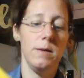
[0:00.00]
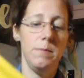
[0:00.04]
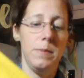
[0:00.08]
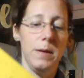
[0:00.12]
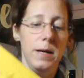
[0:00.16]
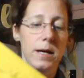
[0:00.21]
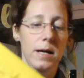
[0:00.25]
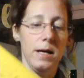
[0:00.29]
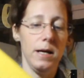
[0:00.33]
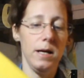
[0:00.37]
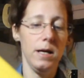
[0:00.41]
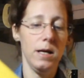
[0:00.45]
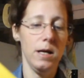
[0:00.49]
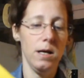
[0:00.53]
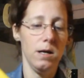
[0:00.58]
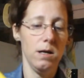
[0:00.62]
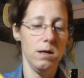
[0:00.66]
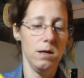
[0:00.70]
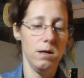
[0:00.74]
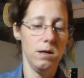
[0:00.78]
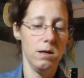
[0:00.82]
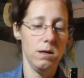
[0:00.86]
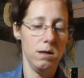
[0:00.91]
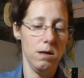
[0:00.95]
big
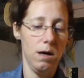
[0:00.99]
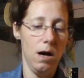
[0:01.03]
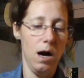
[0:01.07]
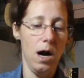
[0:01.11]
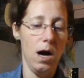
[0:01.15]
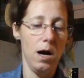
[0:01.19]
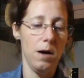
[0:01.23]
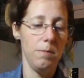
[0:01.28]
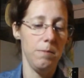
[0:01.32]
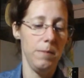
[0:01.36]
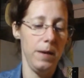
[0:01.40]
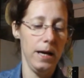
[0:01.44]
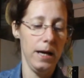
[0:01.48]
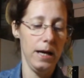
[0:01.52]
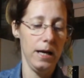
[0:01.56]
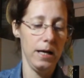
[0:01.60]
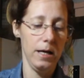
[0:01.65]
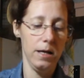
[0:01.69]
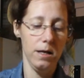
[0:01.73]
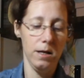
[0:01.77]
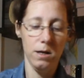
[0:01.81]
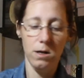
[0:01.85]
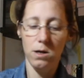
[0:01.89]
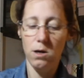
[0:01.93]

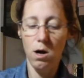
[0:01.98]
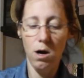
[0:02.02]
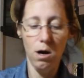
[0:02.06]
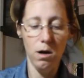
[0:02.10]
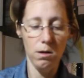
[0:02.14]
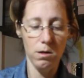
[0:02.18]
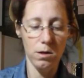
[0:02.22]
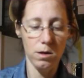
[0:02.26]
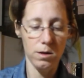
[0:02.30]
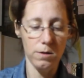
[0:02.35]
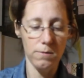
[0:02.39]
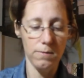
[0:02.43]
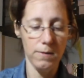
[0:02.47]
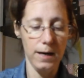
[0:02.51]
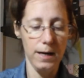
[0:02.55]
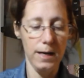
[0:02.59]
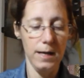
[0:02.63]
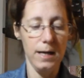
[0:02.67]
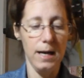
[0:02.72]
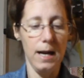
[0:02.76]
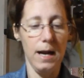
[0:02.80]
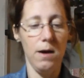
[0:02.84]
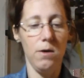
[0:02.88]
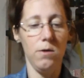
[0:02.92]
in color
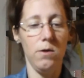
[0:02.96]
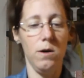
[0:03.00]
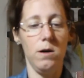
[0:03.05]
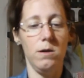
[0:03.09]
right now.